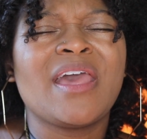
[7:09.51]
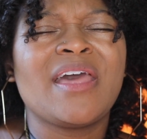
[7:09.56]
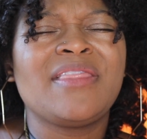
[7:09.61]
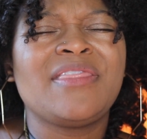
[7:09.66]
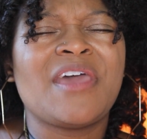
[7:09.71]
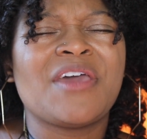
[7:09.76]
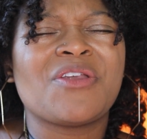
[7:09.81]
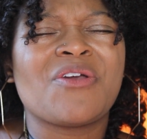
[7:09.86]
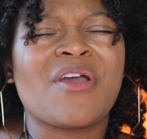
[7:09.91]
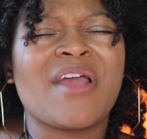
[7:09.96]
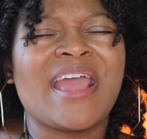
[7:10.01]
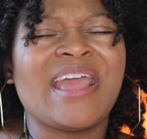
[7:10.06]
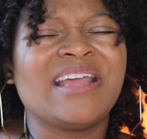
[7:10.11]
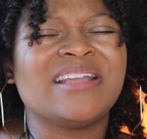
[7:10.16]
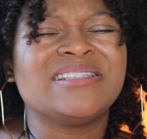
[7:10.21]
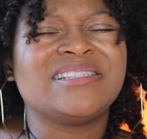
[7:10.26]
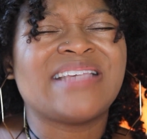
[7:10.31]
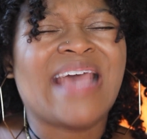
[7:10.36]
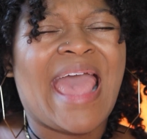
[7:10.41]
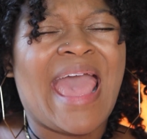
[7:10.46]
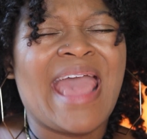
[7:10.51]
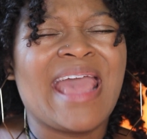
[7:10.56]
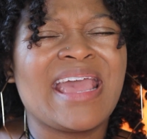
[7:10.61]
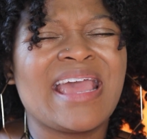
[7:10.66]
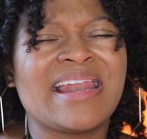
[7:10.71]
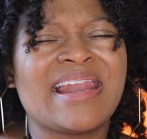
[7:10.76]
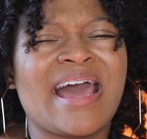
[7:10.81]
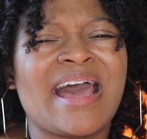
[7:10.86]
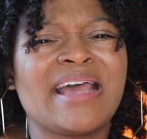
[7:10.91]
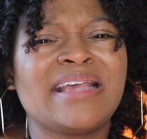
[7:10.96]
that are
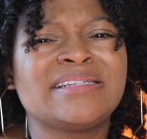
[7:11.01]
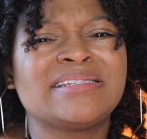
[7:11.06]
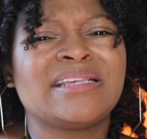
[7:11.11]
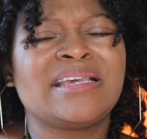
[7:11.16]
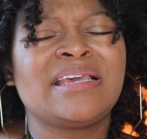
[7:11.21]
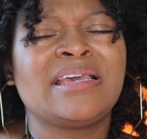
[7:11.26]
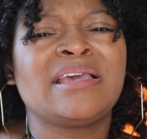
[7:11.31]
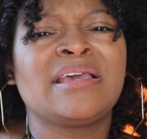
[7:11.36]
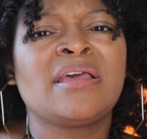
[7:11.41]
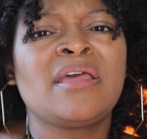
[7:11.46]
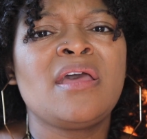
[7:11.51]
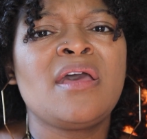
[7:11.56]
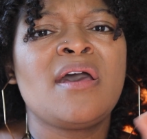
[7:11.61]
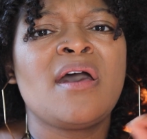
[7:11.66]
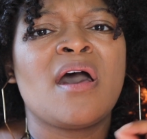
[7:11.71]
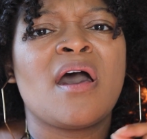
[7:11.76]
antagonizing